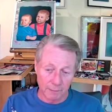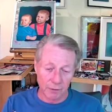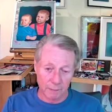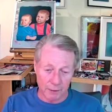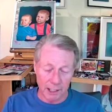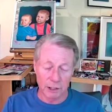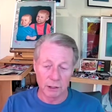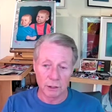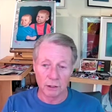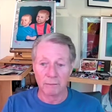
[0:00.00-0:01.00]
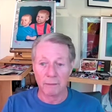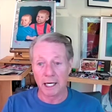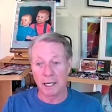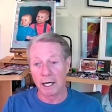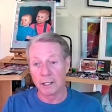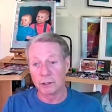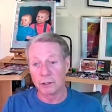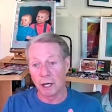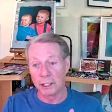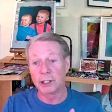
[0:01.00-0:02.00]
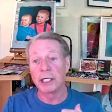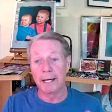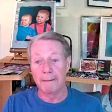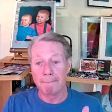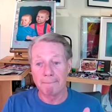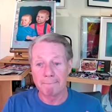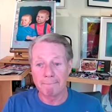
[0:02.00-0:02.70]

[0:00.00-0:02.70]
patients could make IgM,